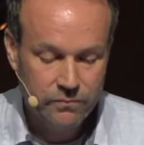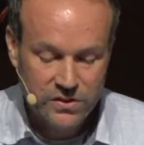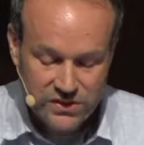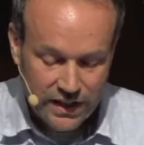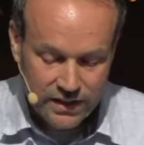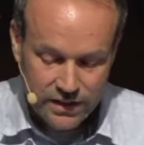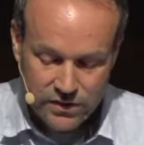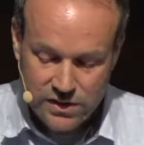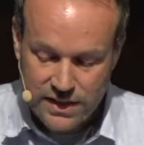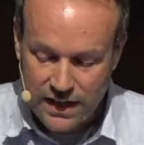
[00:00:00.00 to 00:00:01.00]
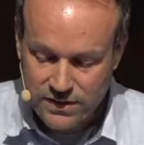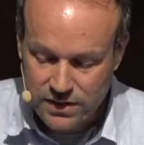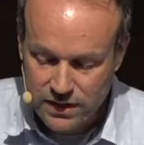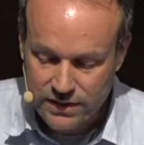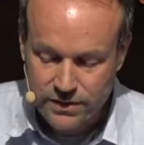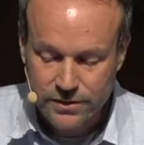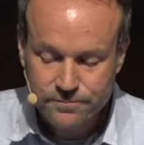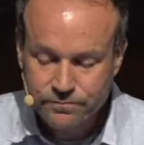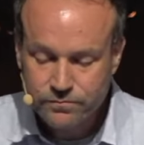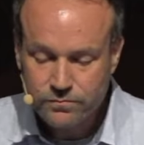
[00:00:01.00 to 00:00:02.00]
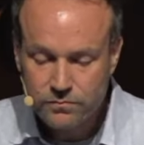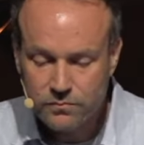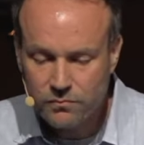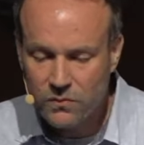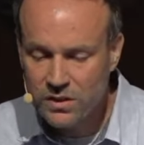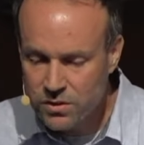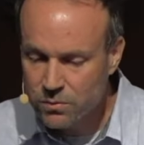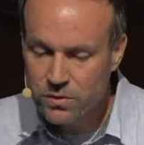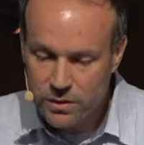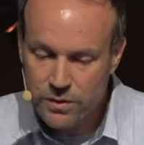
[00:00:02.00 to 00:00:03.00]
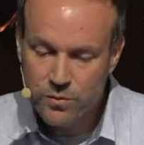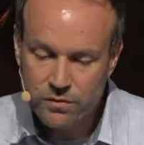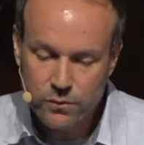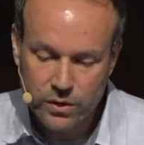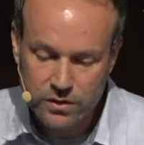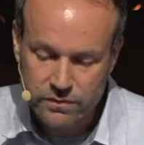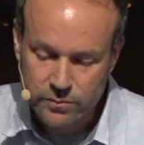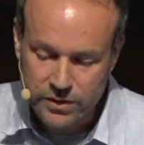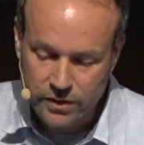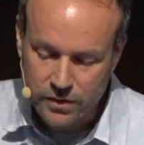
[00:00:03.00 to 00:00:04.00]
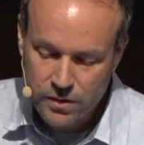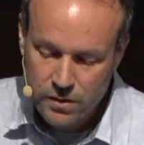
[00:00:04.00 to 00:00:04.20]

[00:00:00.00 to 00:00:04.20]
But secondly, there's a tax collector. Don't worry, we move quicker from here.